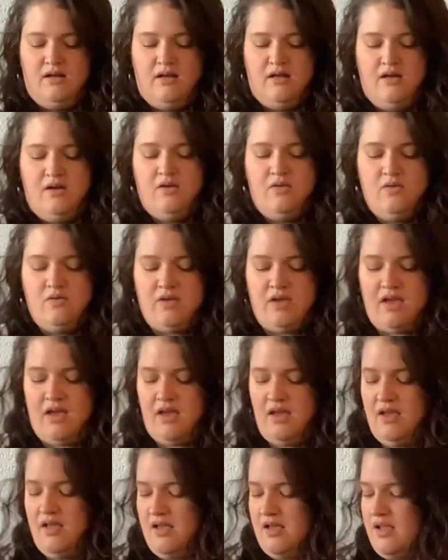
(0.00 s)

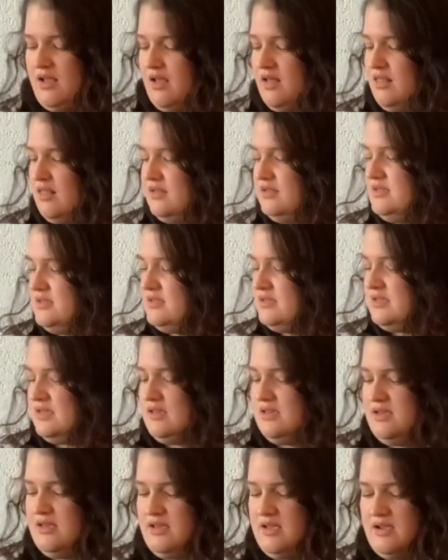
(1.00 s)
Okay, let's
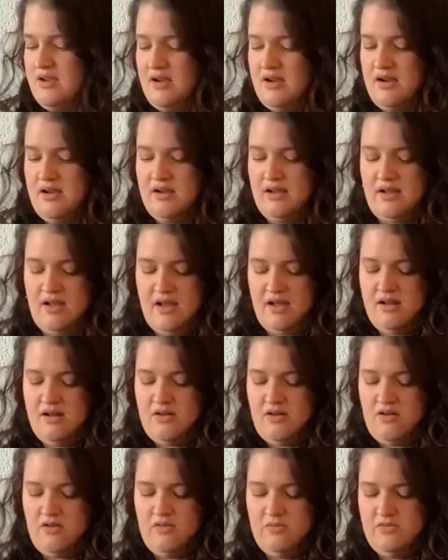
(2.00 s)
see here. I
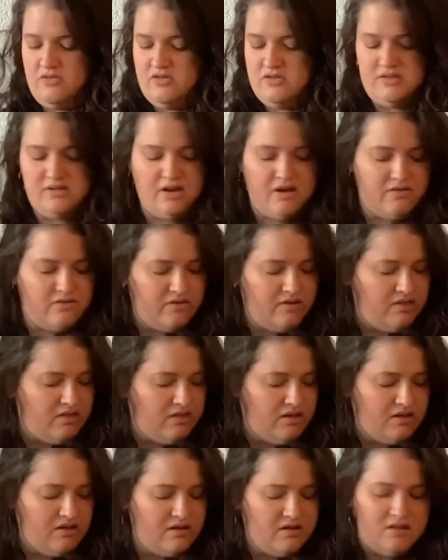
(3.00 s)
got almost
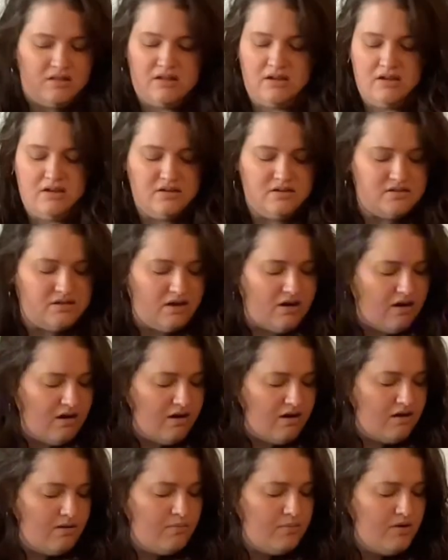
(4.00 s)
everything cleaned
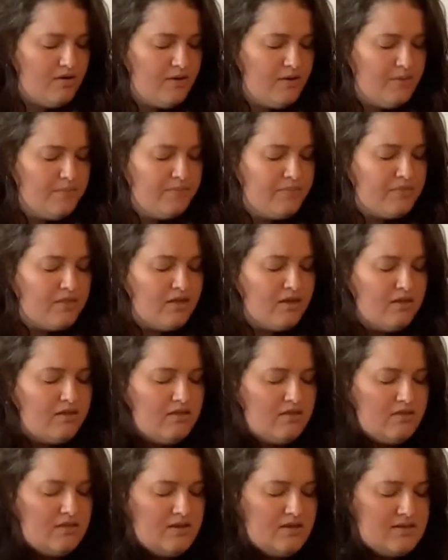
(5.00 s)
up.
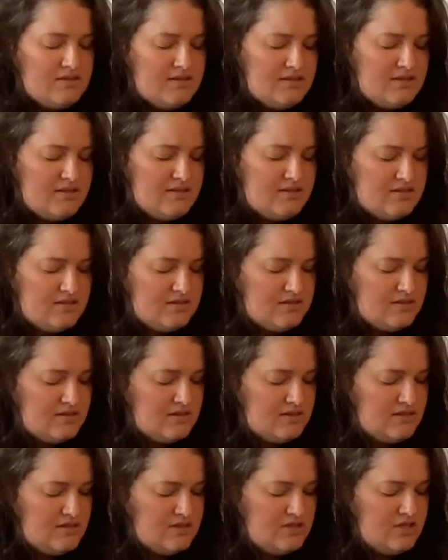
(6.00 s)
These
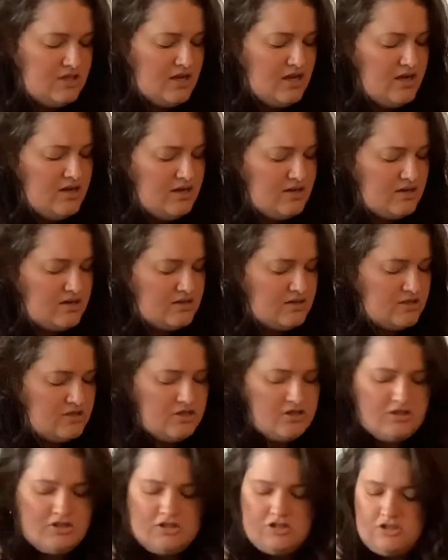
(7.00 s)

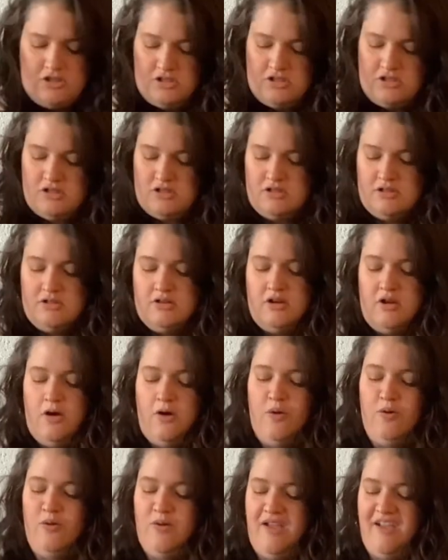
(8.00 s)
statice,
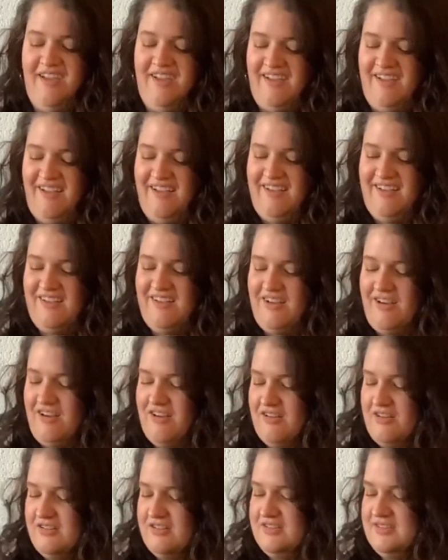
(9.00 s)
okay.
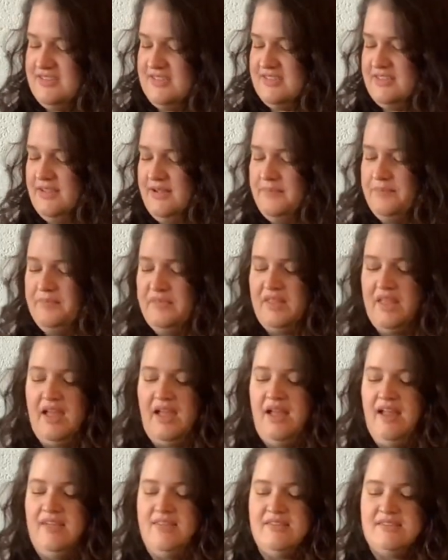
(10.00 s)

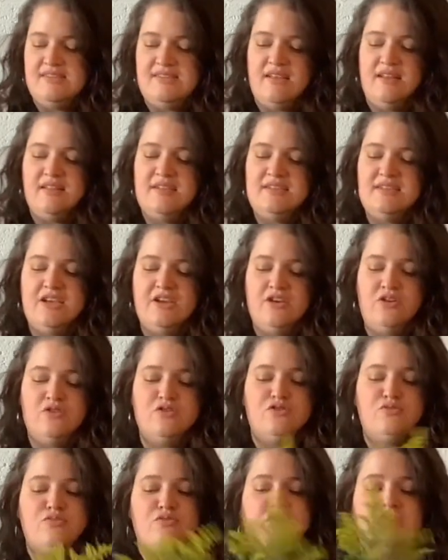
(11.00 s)
And the Solidago
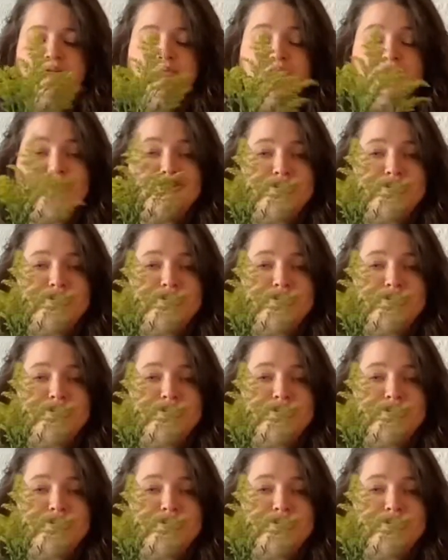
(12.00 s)
is pretty much